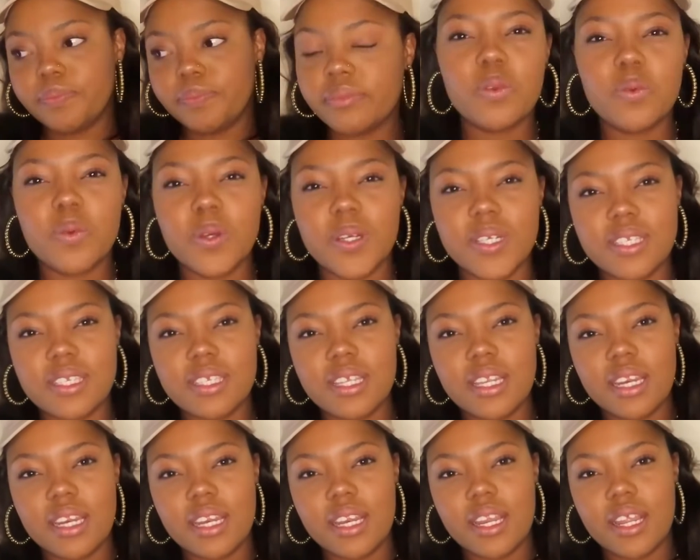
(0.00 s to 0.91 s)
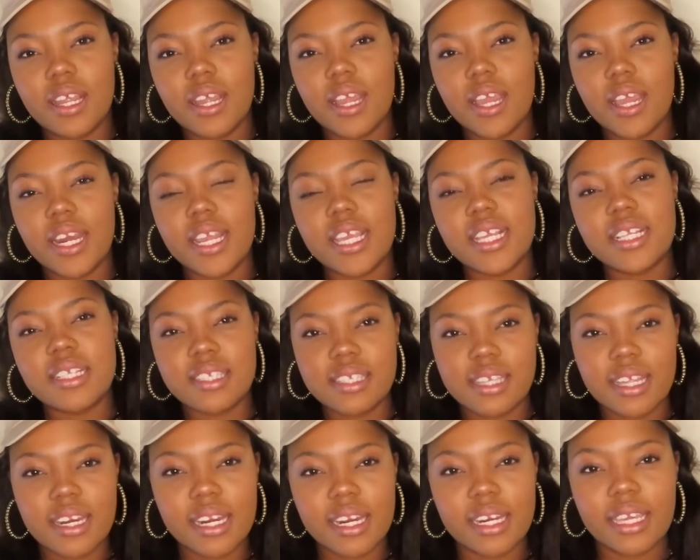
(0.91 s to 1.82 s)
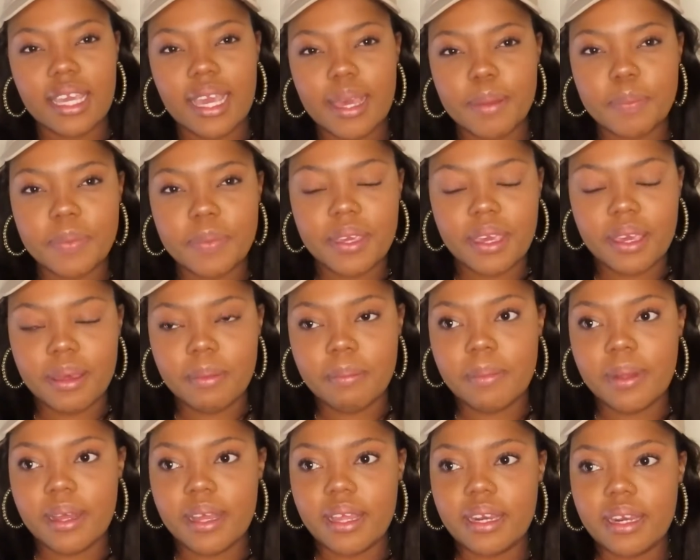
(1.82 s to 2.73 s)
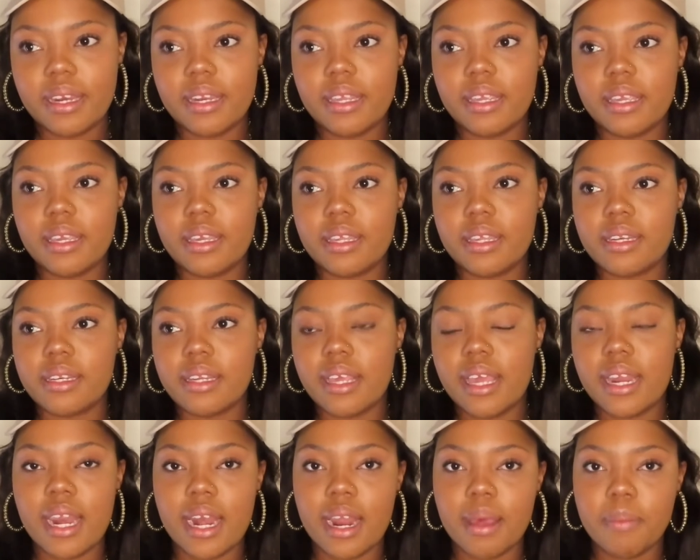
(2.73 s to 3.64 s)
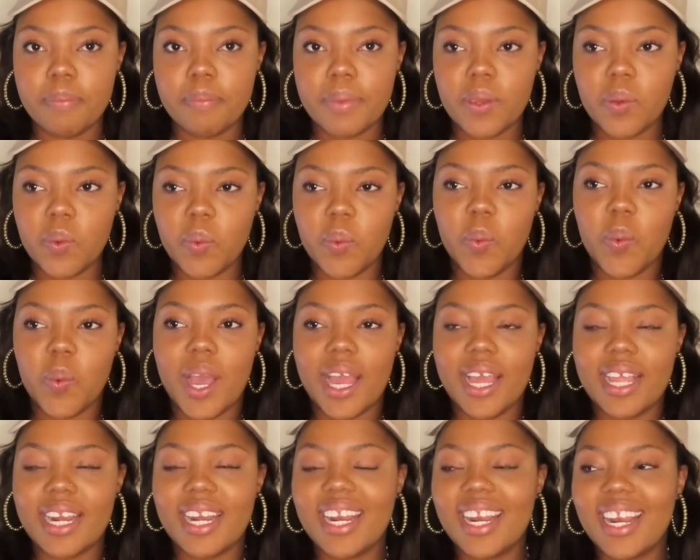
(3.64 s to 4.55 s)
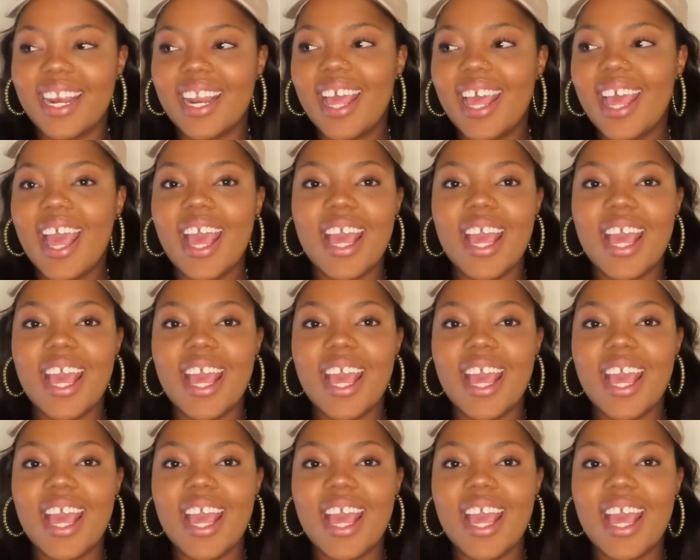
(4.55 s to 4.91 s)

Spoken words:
It wasn't an internet gap year, but it ended up being one.